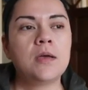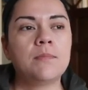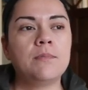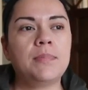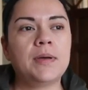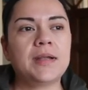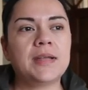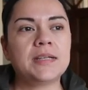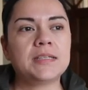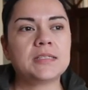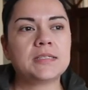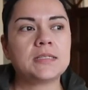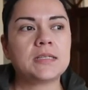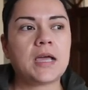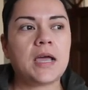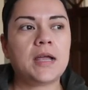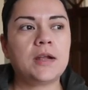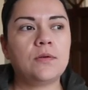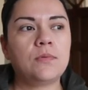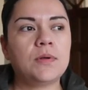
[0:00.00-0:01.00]
But it's,
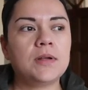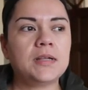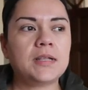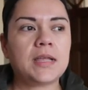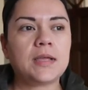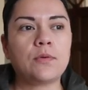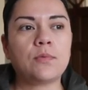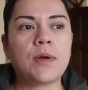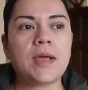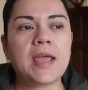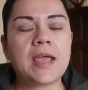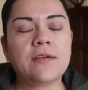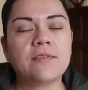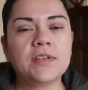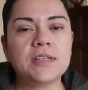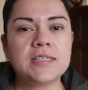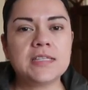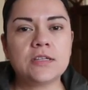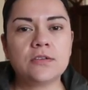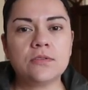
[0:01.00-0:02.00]
I don't want to like write
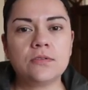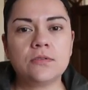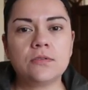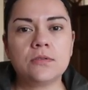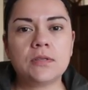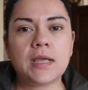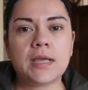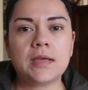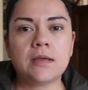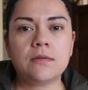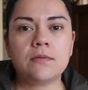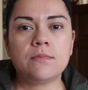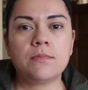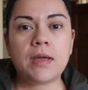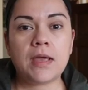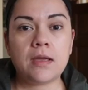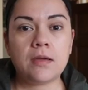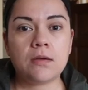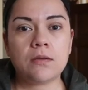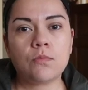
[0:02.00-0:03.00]
every single like
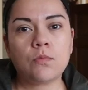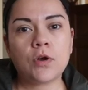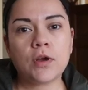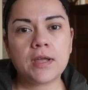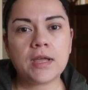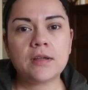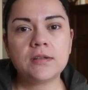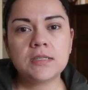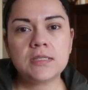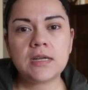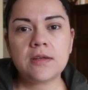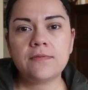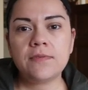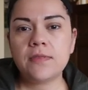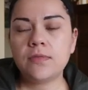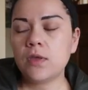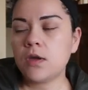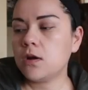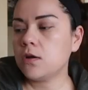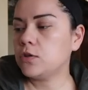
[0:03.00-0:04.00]
my workout stuff
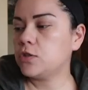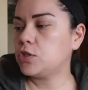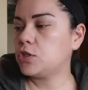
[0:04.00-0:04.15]
in there.